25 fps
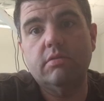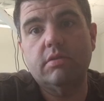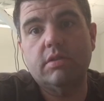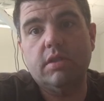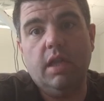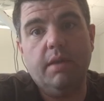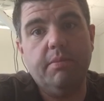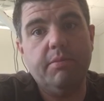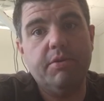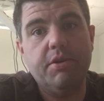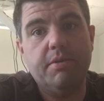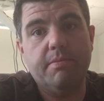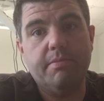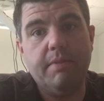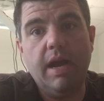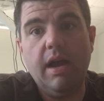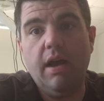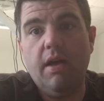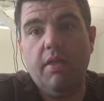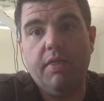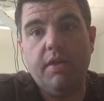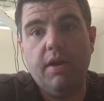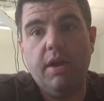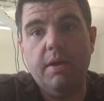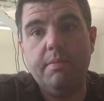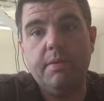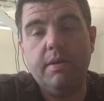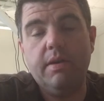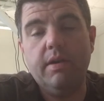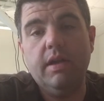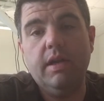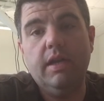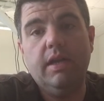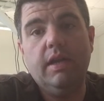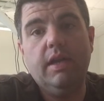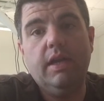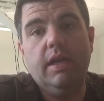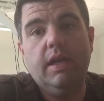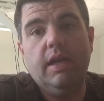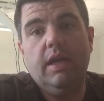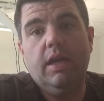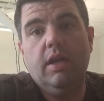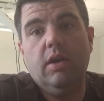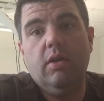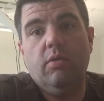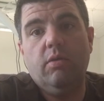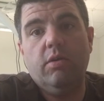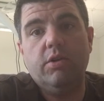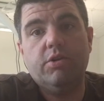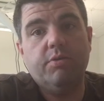sleep with your mouth open,
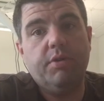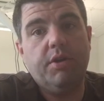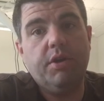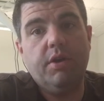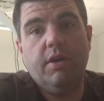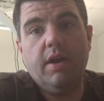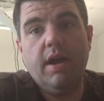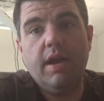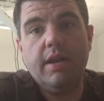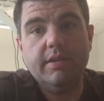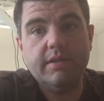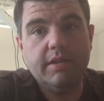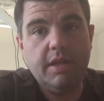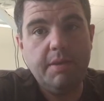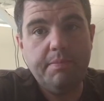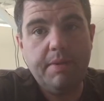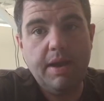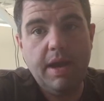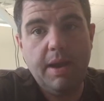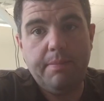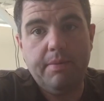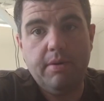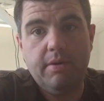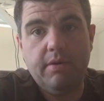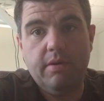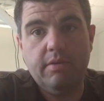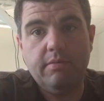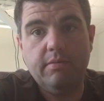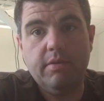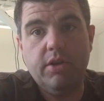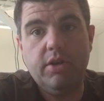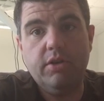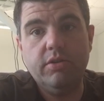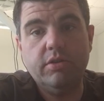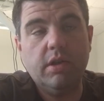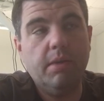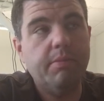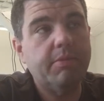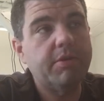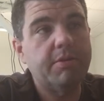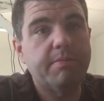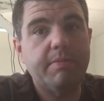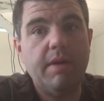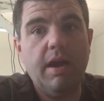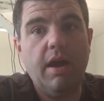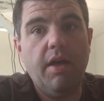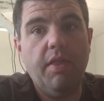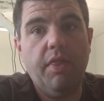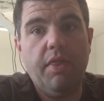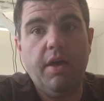which when you got a CPAP on, when you sleep with your
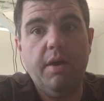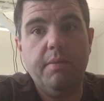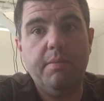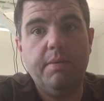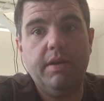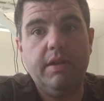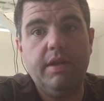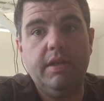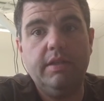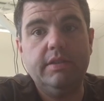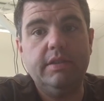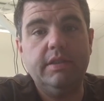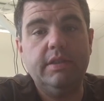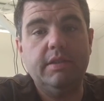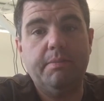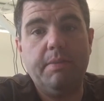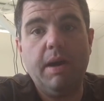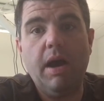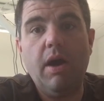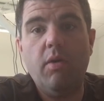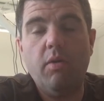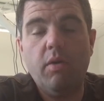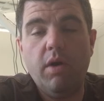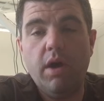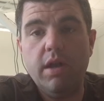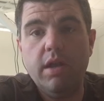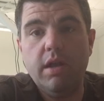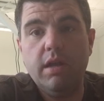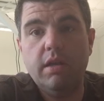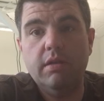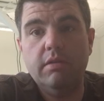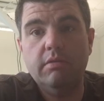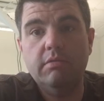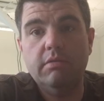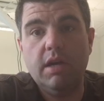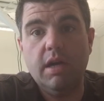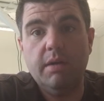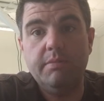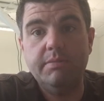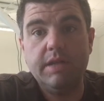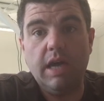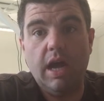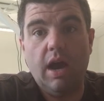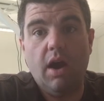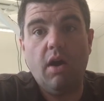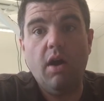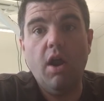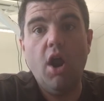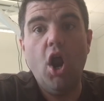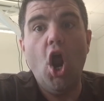mouth open, this is about what comes
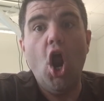out.